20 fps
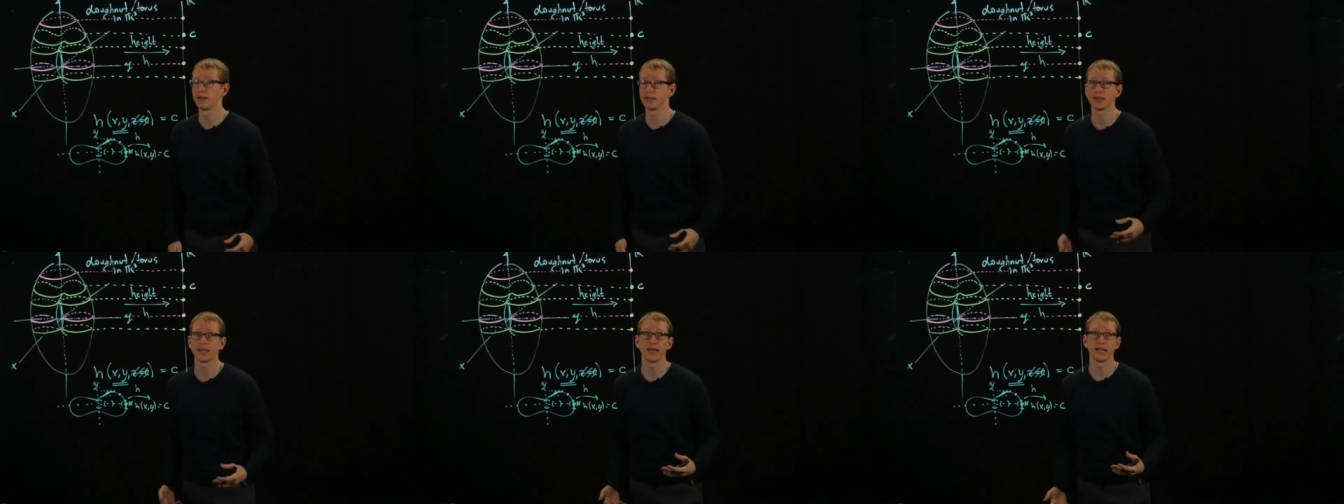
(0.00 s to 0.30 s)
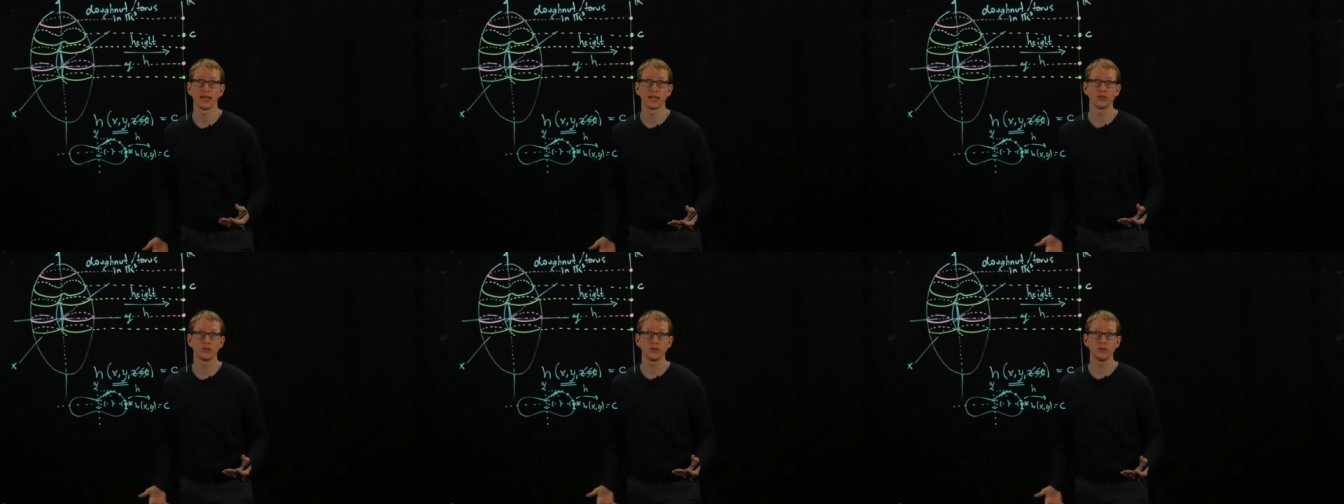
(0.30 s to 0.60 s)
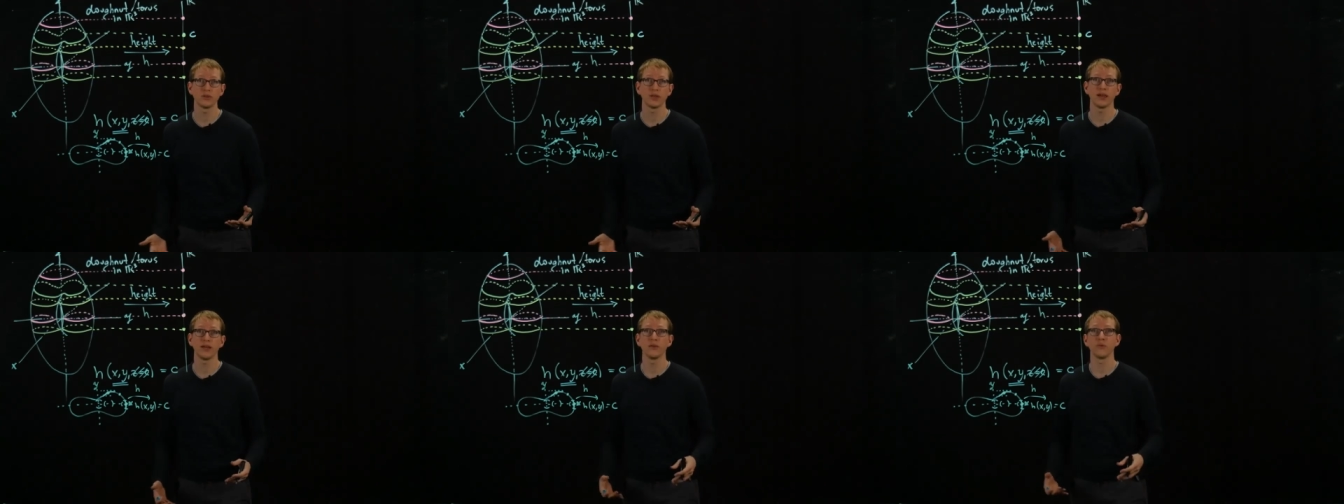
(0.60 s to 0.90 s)
Can I do
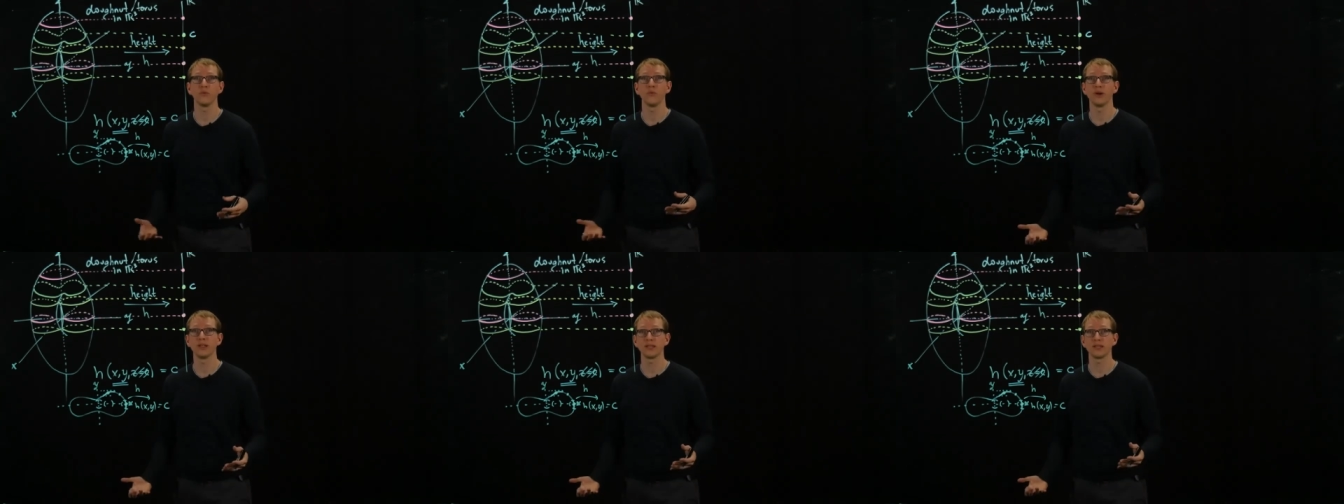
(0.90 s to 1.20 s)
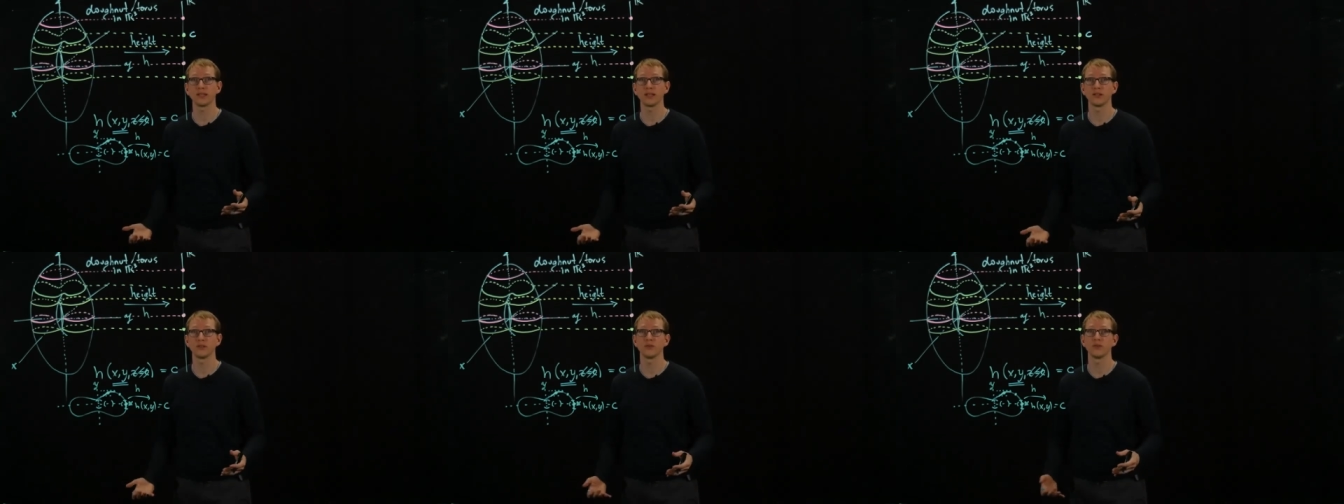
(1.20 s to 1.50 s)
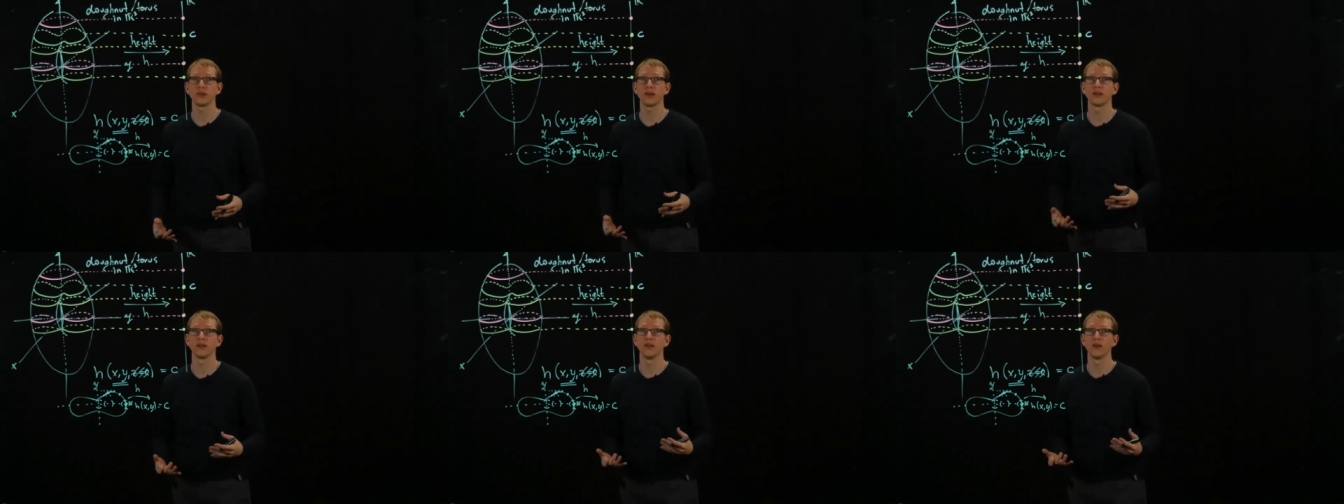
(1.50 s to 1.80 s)
that? When can I do
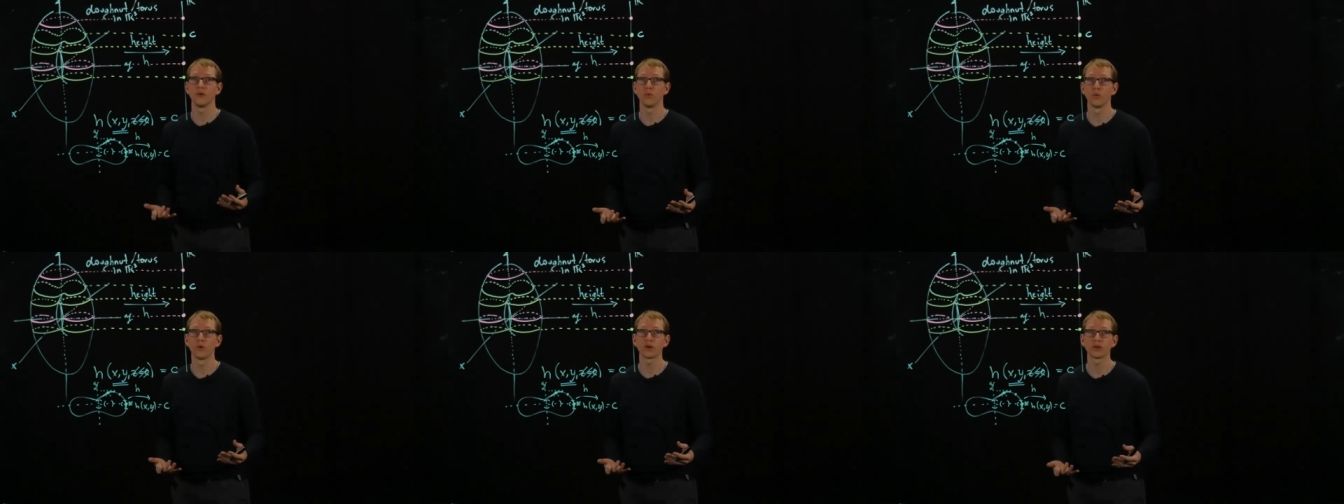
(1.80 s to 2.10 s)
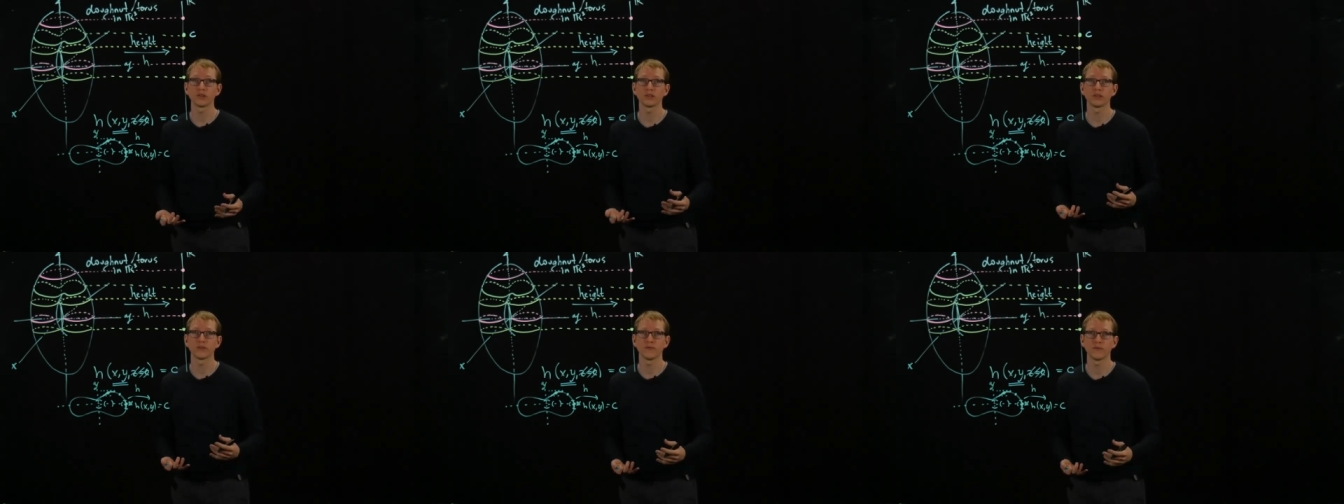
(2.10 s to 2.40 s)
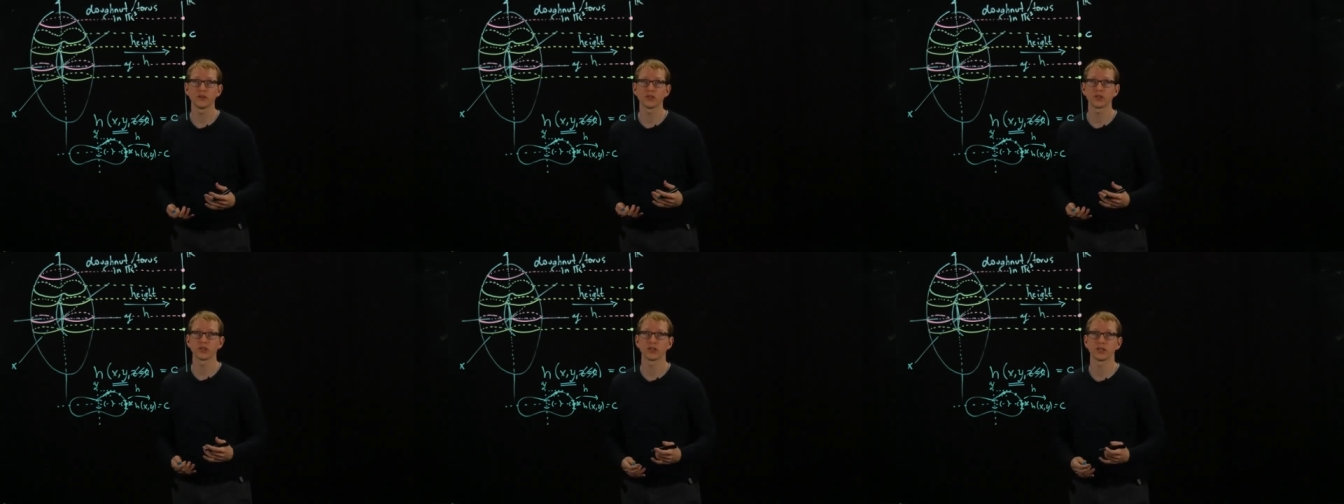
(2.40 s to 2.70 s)
that? What are
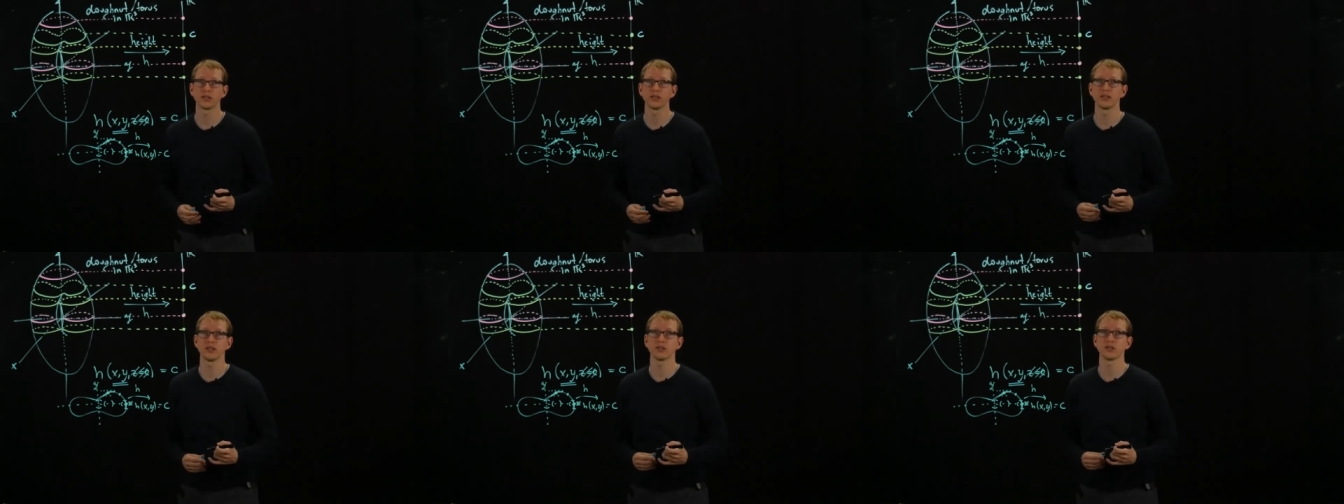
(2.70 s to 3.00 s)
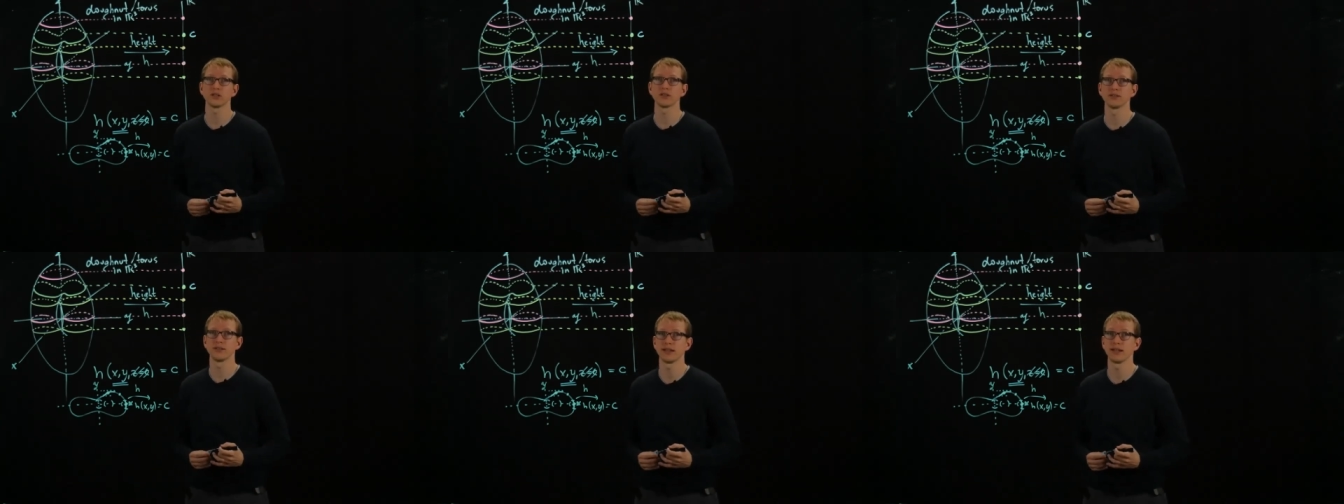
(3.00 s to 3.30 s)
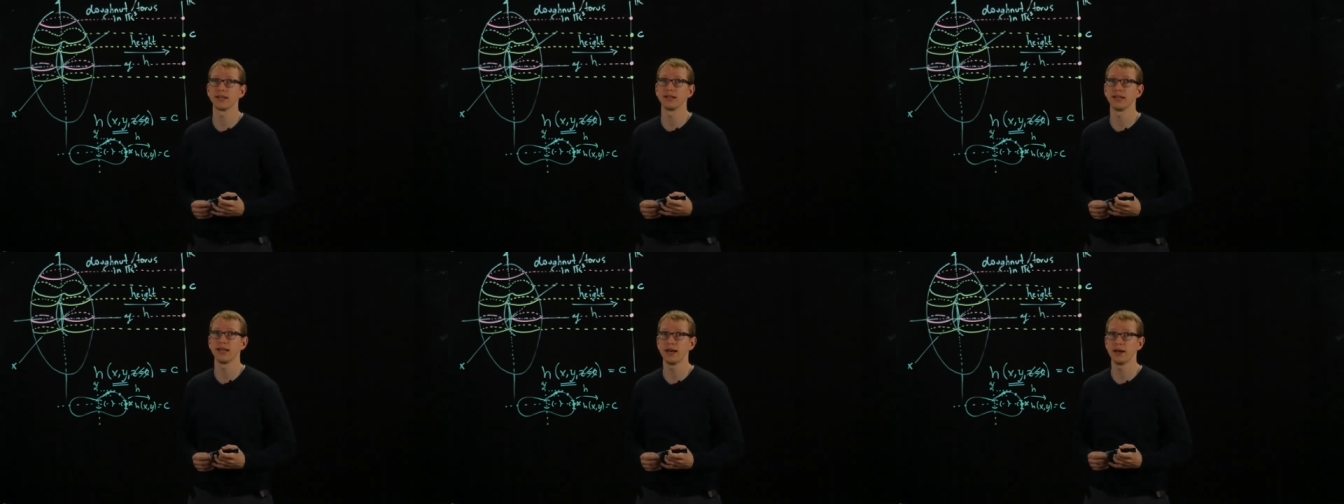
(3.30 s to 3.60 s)
sufficient conditions that
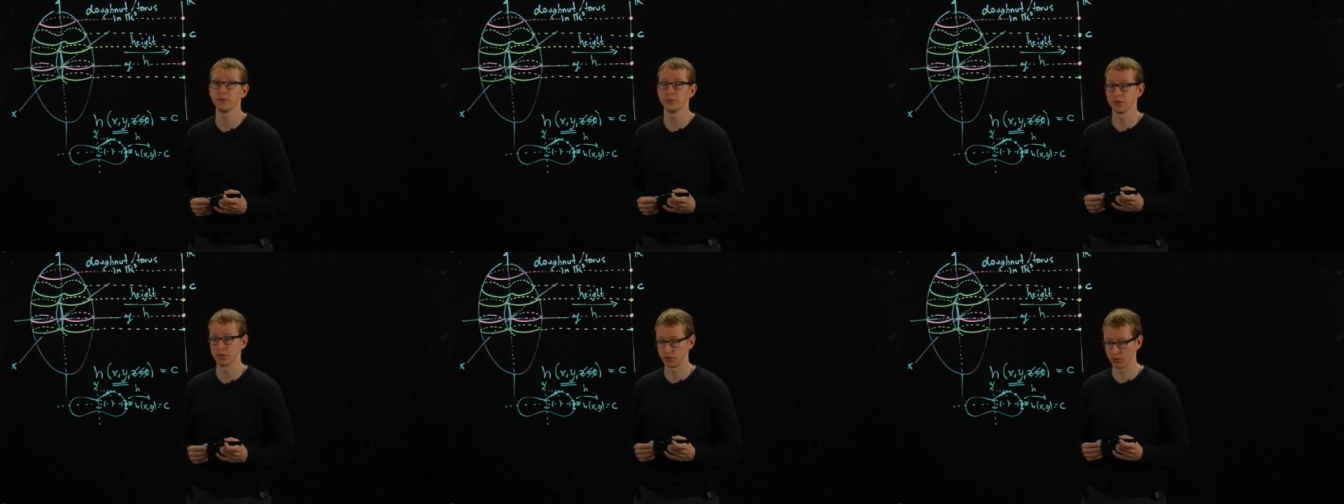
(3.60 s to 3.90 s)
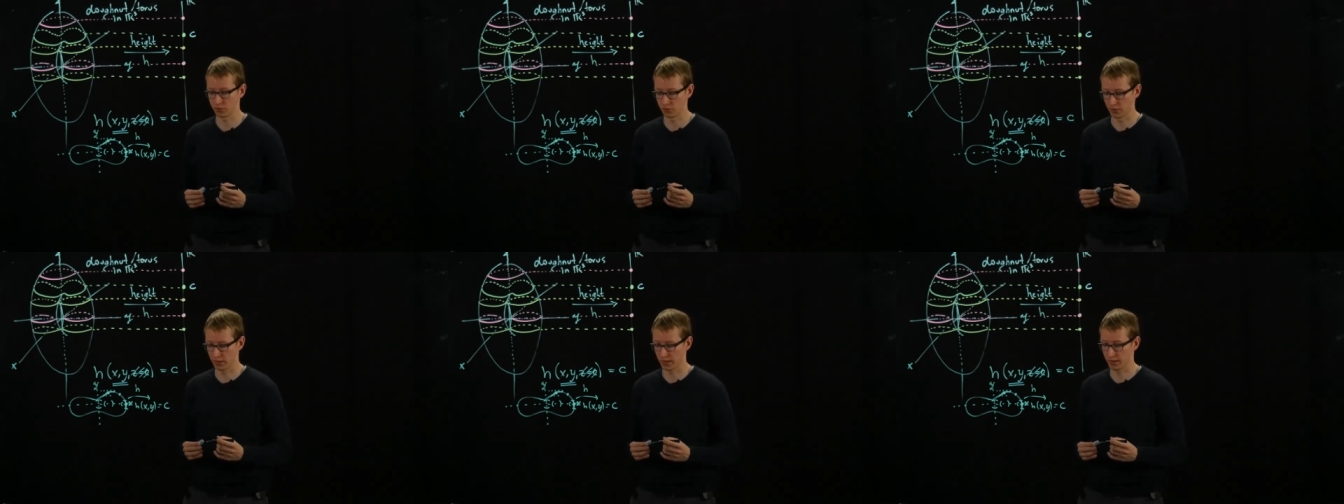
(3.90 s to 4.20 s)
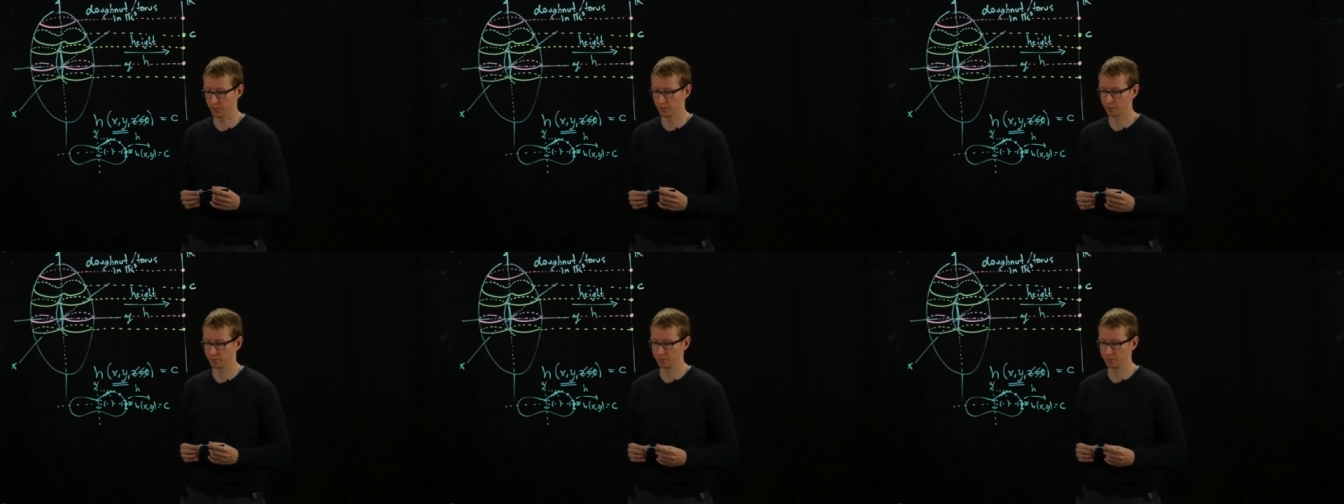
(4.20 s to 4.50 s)
allow me to do that?